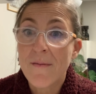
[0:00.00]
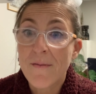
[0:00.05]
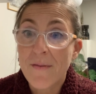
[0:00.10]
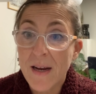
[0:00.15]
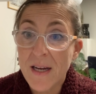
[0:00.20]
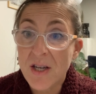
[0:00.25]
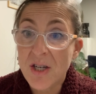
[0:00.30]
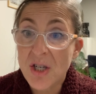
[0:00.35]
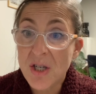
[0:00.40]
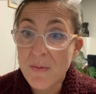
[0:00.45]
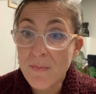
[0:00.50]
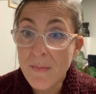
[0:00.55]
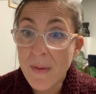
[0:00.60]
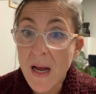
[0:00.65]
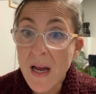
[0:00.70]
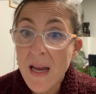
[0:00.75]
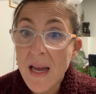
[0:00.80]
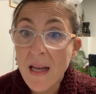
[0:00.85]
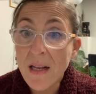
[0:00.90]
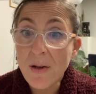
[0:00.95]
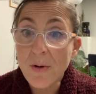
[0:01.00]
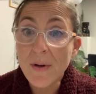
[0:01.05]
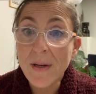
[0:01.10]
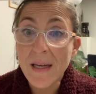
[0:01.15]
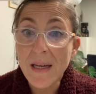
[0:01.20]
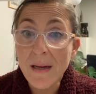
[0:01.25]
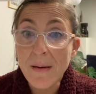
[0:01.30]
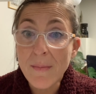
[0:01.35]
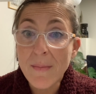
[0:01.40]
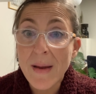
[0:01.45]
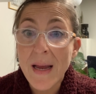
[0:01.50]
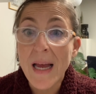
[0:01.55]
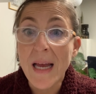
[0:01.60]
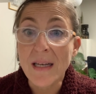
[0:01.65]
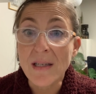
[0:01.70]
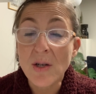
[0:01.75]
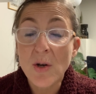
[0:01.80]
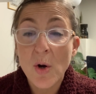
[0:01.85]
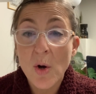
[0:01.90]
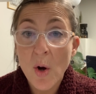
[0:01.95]
Vayishma Elohim
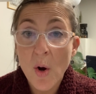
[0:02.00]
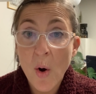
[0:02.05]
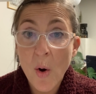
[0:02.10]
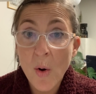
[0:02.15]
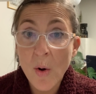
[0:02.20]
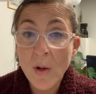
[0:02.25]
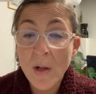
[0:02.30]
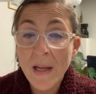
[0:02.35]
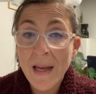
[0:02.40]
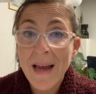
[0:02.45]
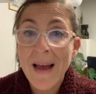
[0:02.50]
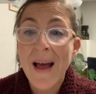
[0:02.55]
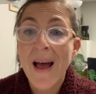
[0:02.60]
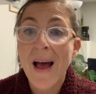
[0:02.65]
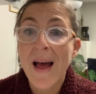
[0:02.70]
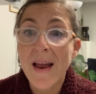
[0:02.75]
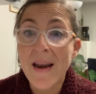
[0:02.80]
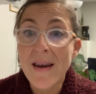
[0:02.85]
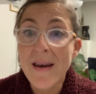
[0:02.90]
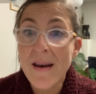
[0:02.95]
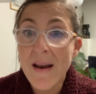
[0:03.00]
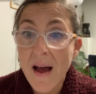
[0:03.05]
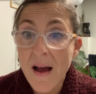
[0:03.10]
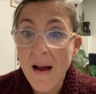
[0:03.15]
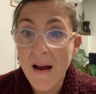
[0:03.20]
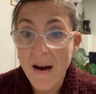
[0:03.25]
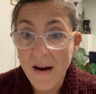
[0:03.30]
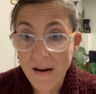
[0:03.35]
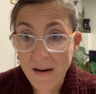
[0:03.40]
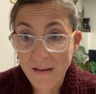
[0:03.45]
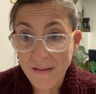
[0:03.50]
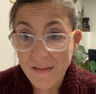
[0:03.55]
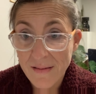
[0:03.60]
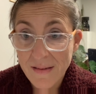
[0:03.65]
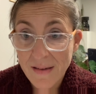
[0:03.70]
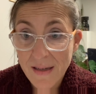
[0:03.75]
et kol hana'ar.